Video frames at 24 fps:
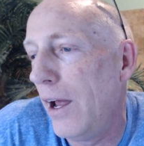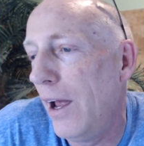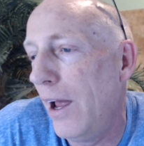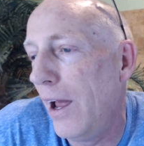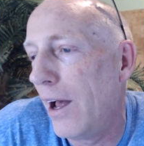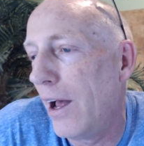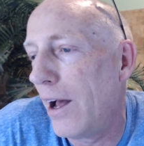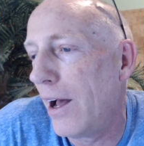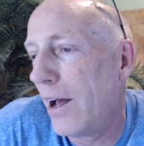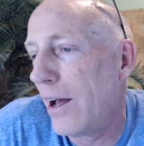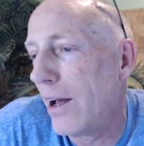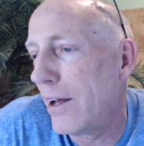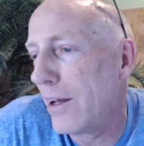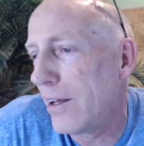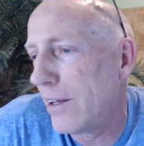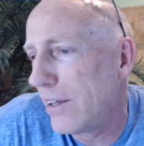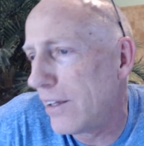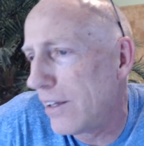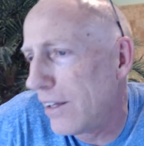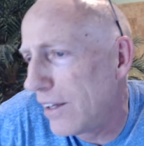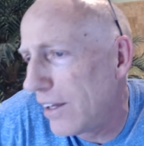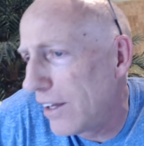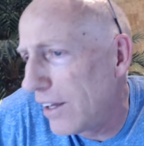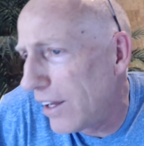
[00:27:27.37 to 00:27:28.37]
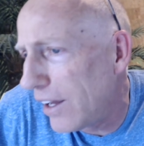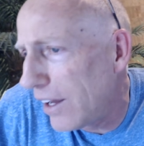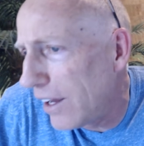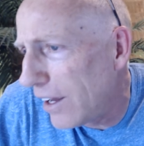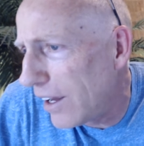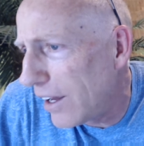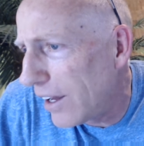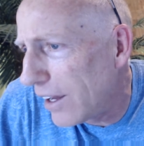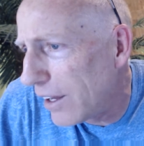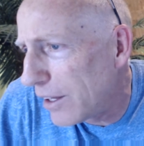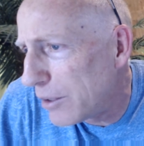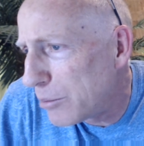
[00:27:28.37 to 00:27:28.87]

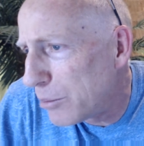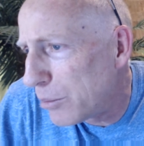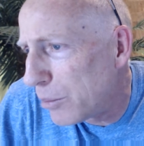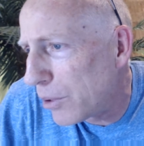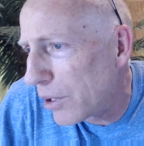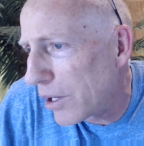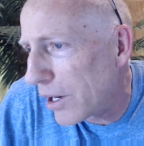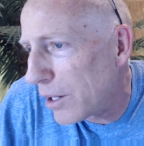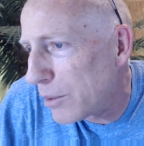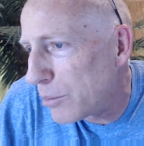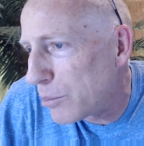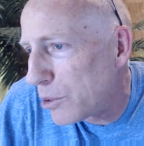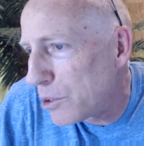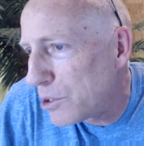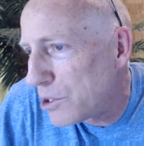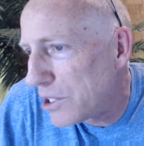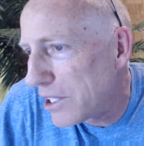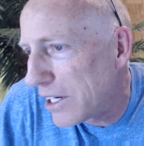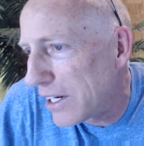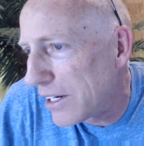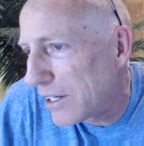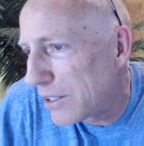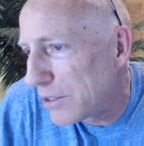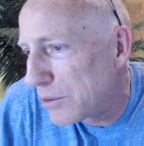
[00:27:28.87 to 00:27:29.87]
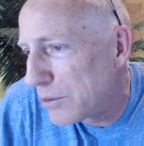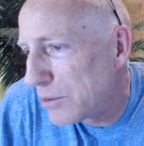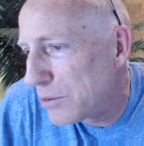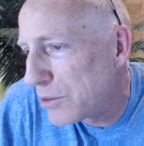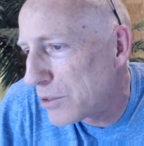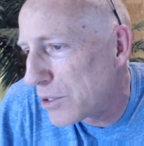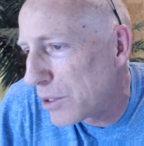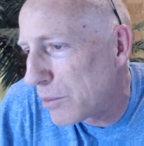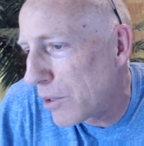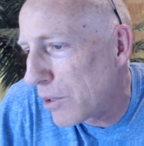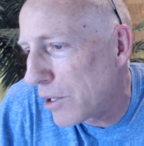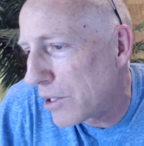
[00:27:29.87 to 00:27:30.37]
but I appreciate it
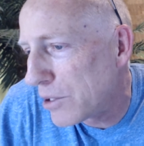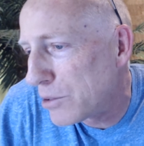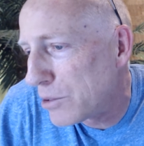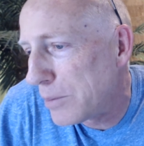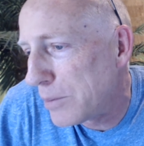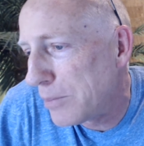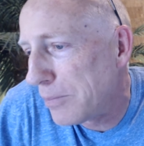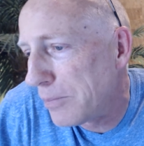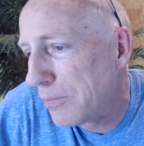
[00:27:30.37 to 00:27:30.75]
so much.